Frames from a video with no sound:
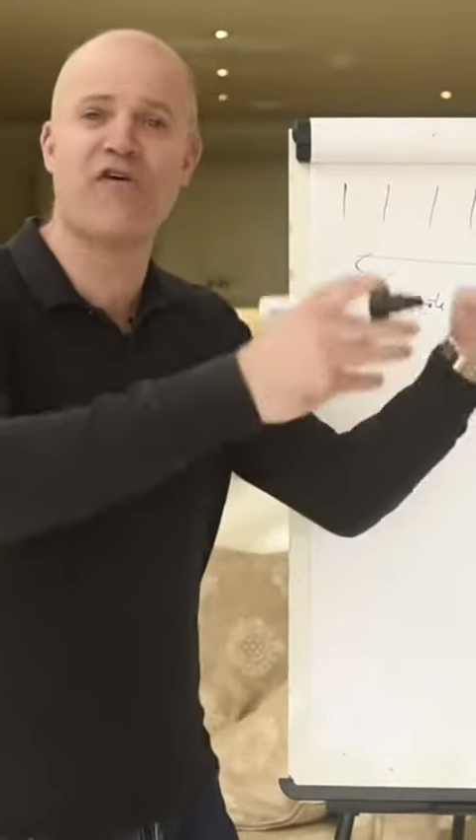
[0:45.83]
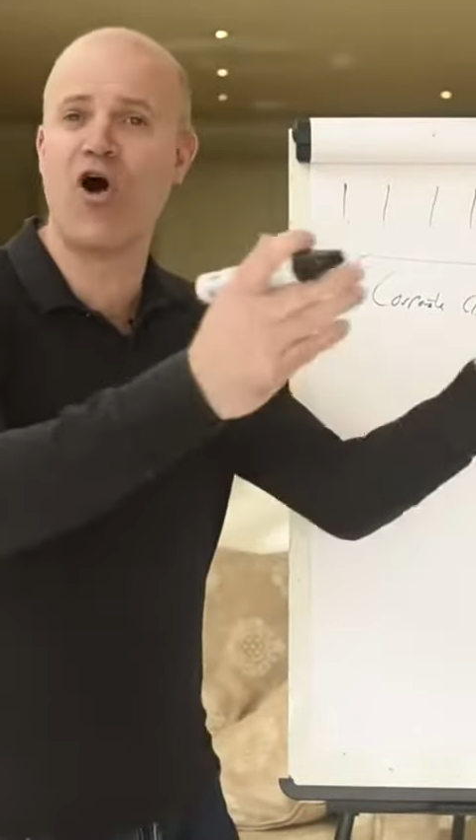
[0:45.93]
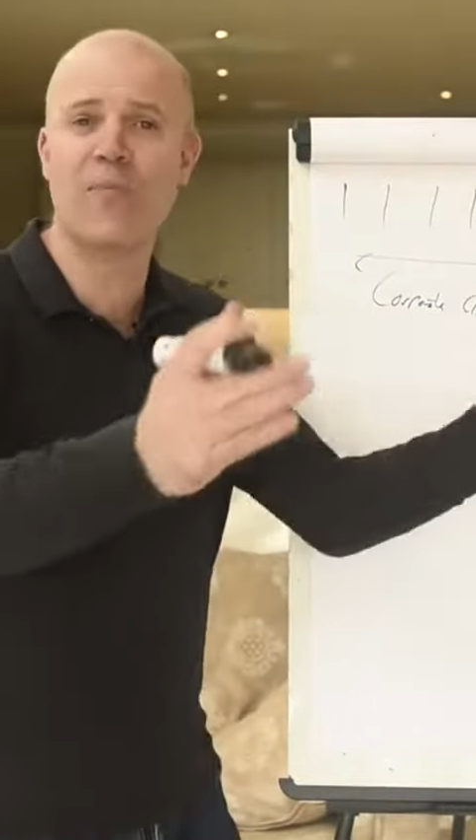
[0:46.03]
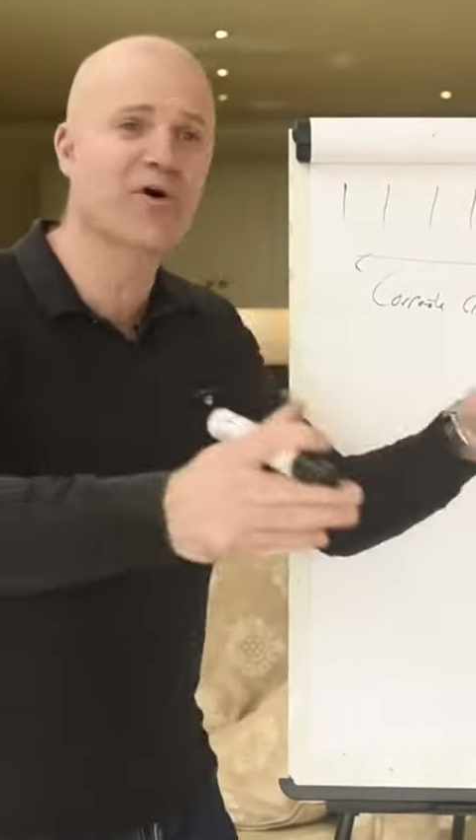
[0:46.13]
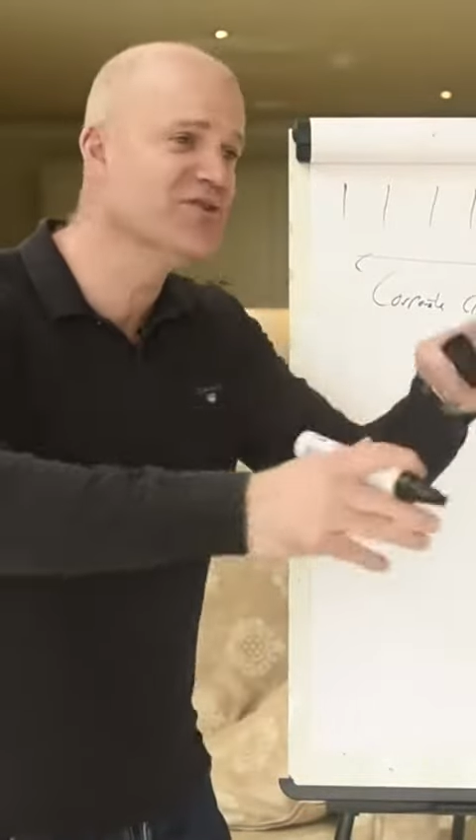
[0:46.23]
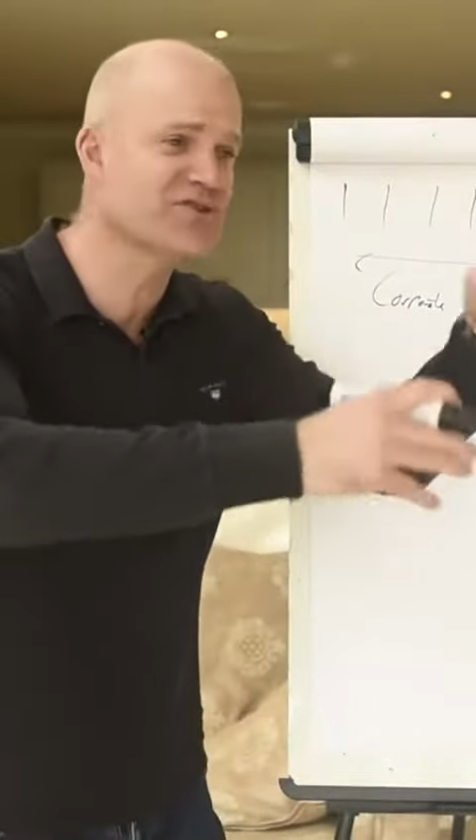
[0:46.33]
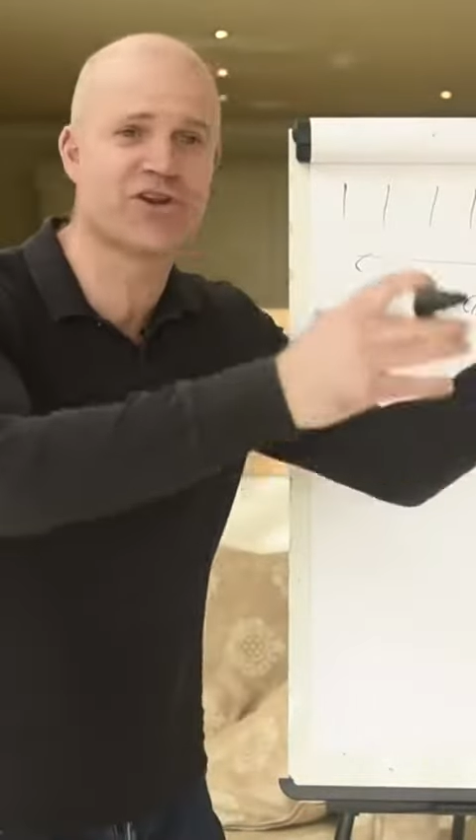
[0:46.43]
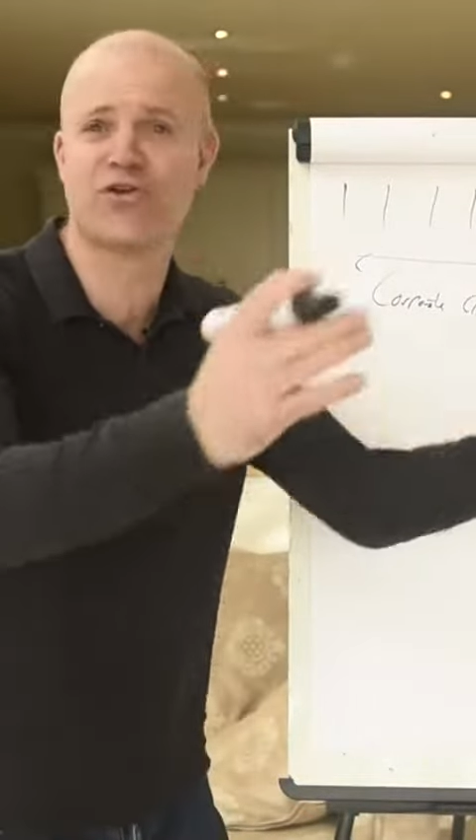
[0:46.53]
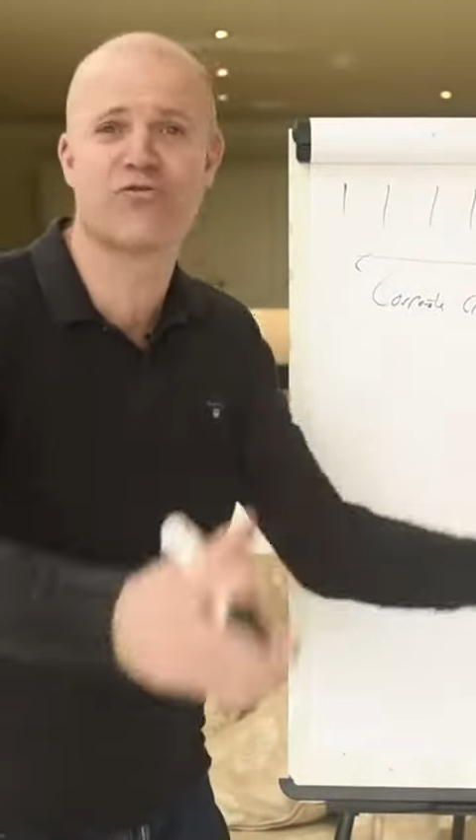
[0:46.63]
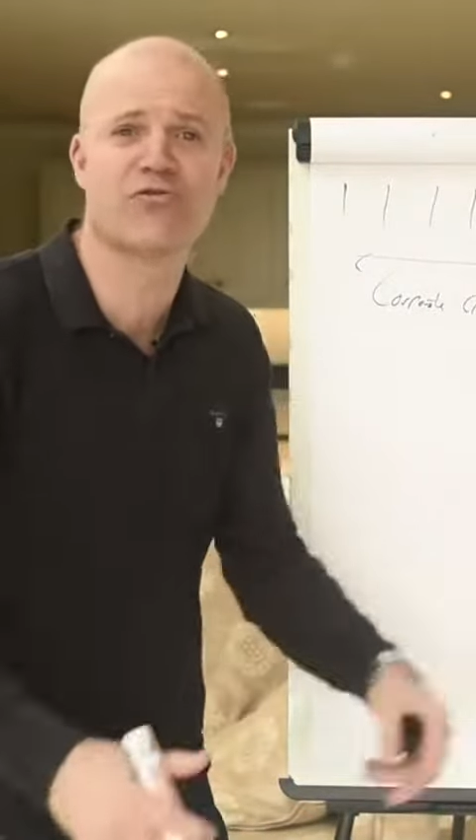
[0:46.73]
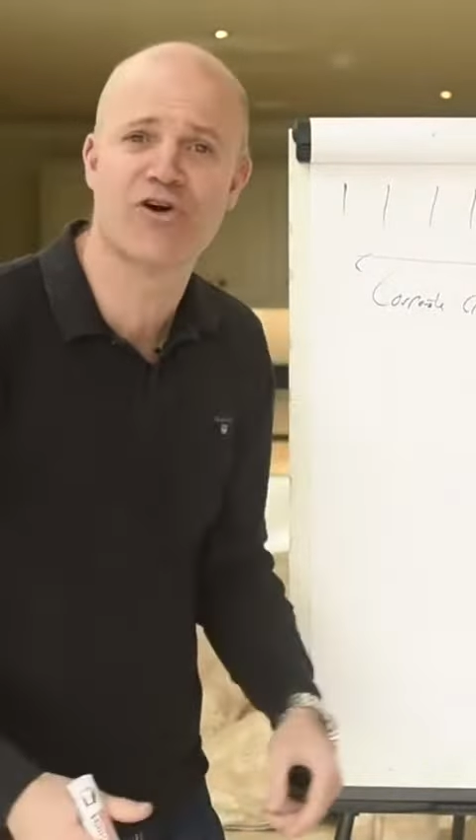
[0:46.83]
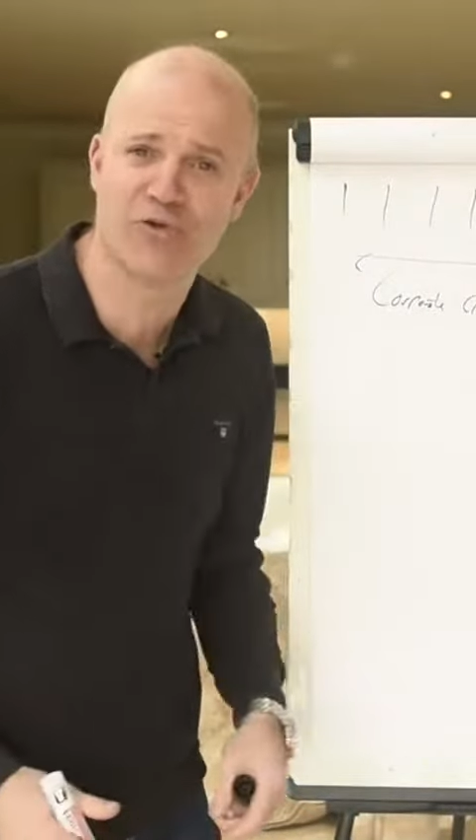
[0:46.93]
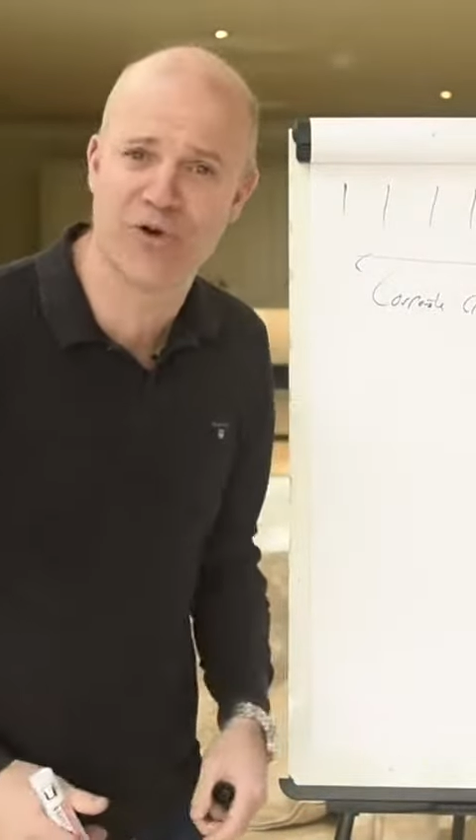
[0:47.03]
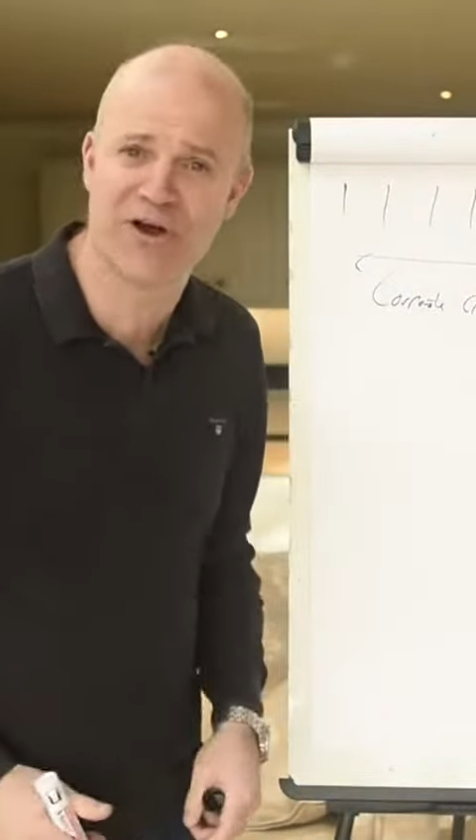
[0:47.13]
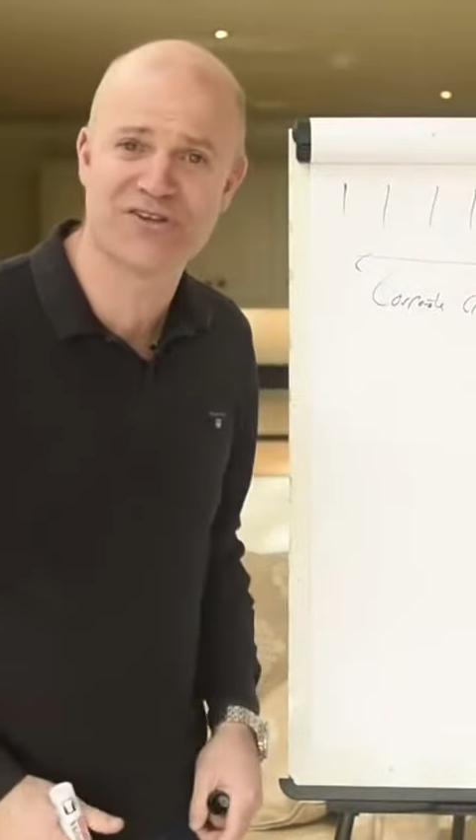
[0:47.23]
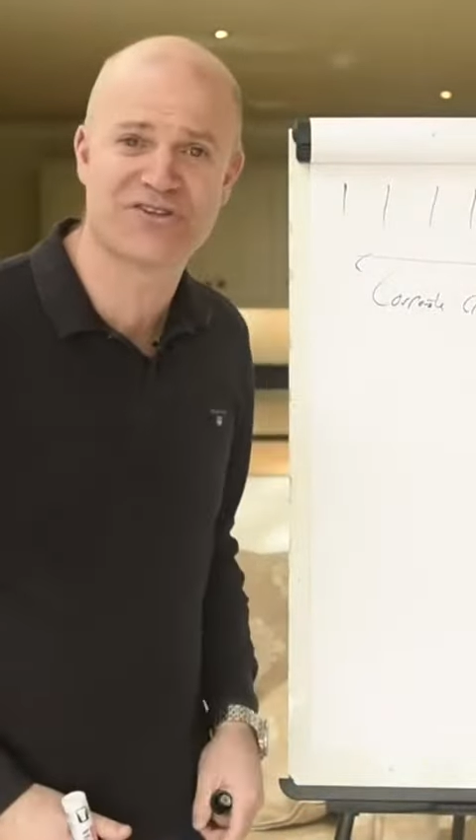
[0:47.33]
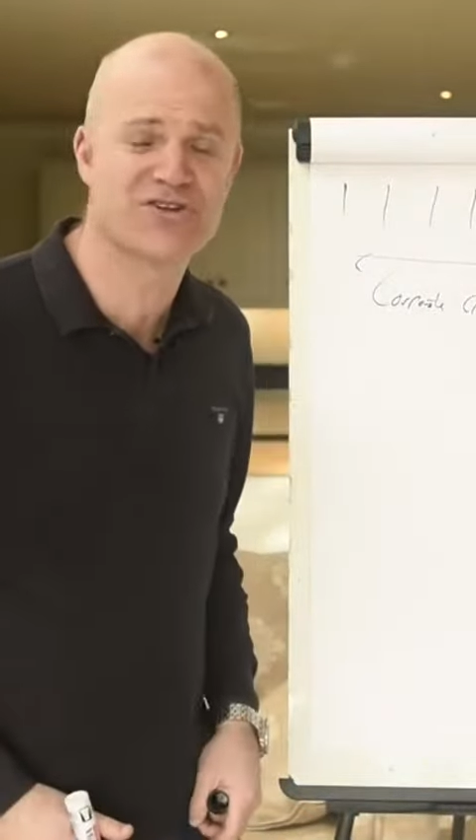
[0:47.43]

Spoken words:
4 months to do the roadworks.